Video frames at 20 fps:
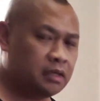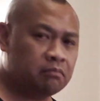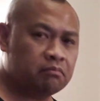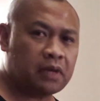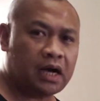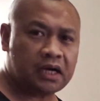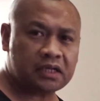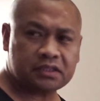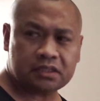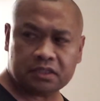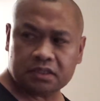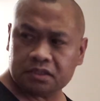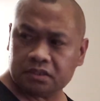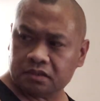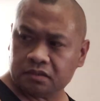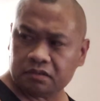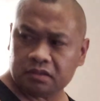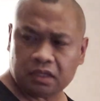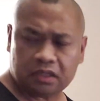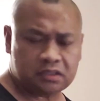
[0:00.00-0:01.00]
boxes
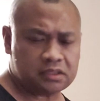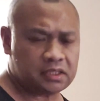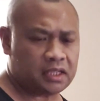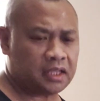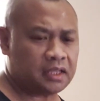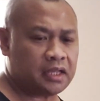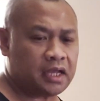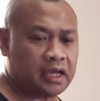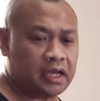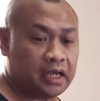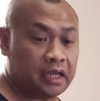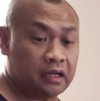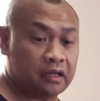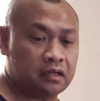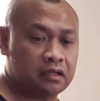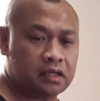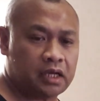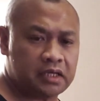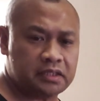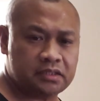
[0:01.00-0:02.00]
and things like that,
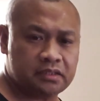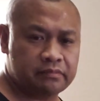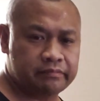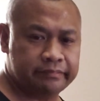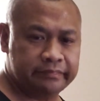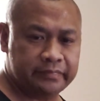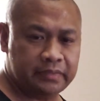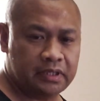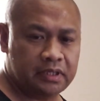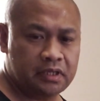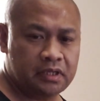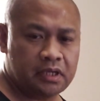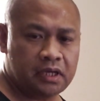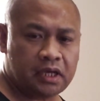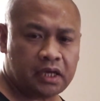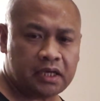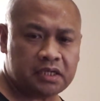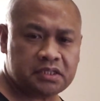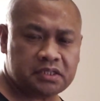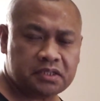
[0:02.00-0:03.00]
and I
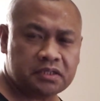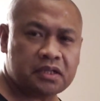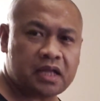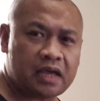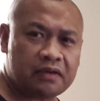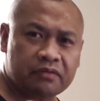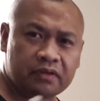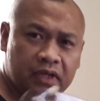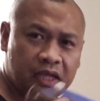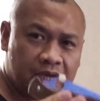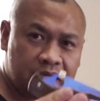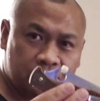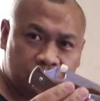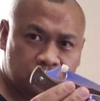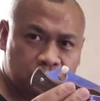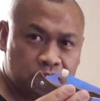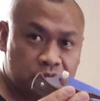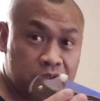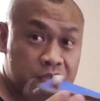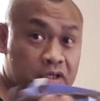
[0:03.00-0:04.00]
still haven't had
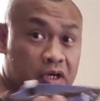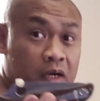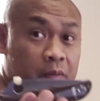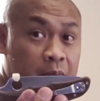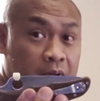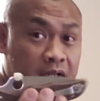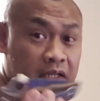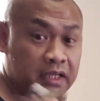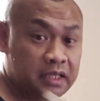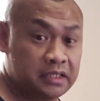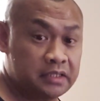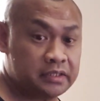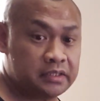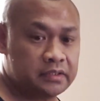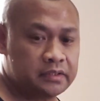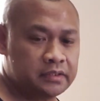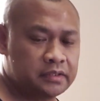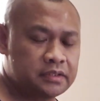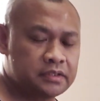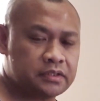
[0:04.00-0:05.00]
to sharpen these,
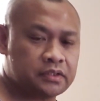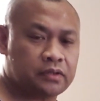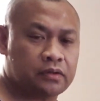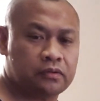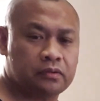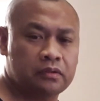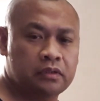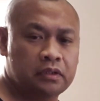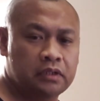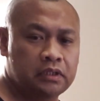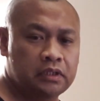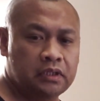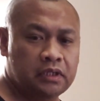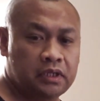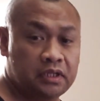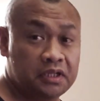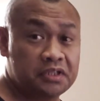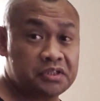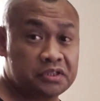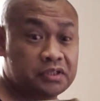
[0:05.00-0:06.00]
so
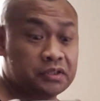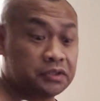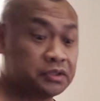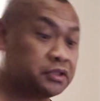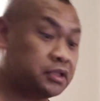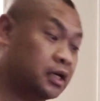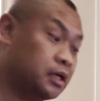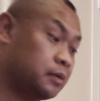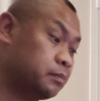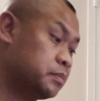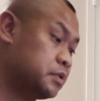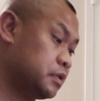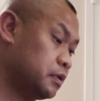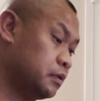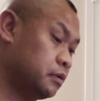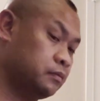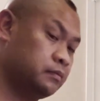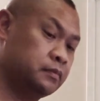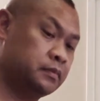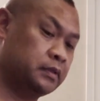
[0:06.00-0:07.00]
they're still sharp.
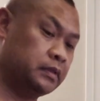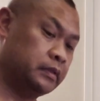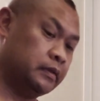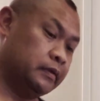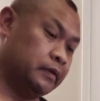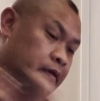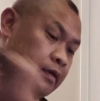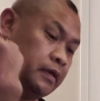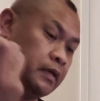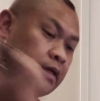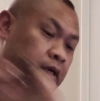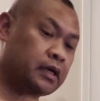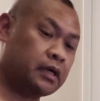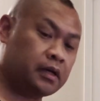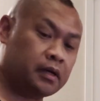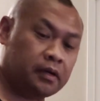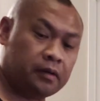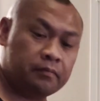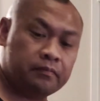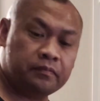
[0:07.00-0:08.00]
So
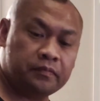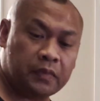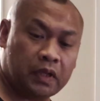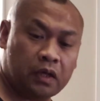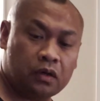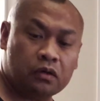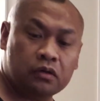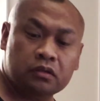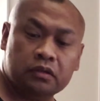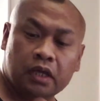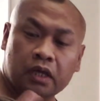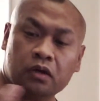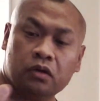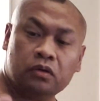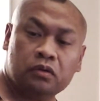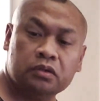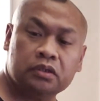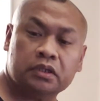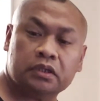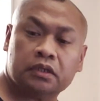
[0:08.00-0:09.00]
they
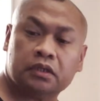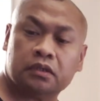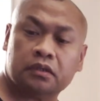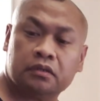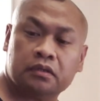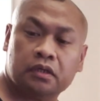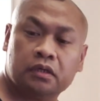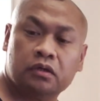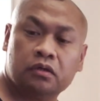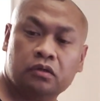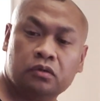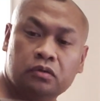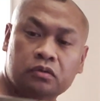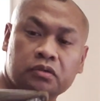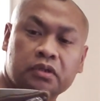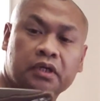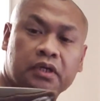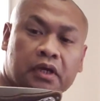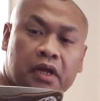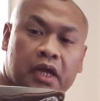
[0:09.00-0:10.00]
hold
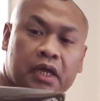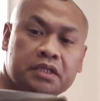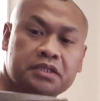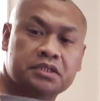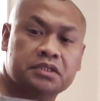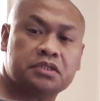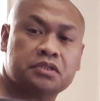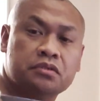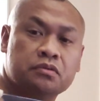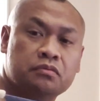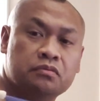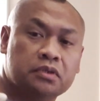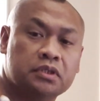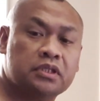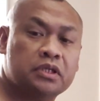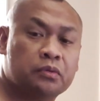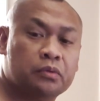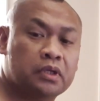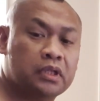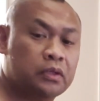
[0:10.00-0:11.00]
their edges
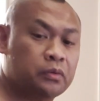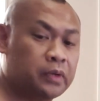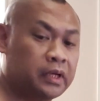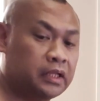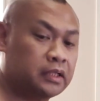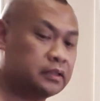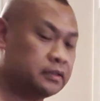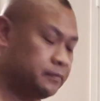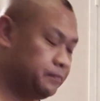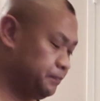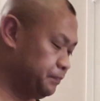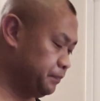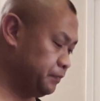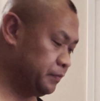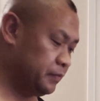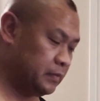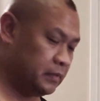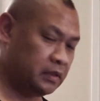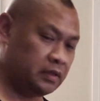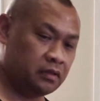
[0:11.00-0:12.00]
really well.
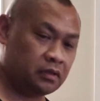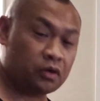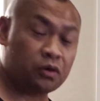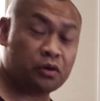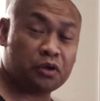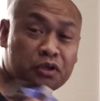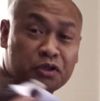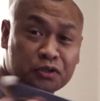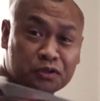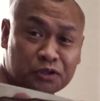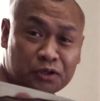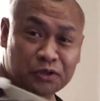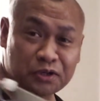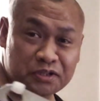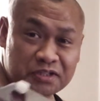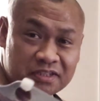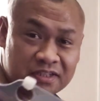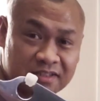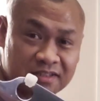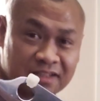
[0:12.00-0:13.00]
Oh, and you'll
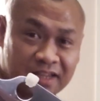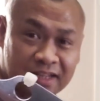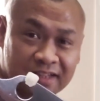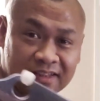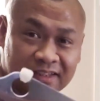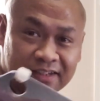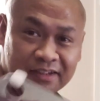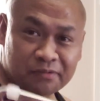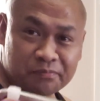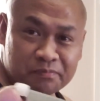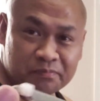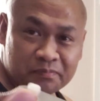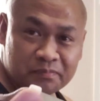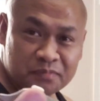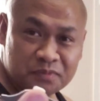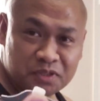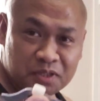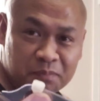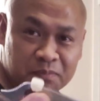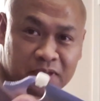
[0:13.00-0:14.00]
notice it's got the
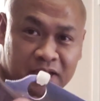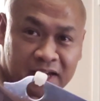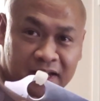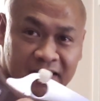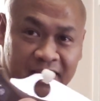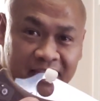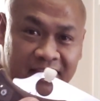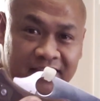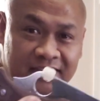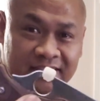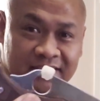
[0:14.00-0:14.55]
zip tie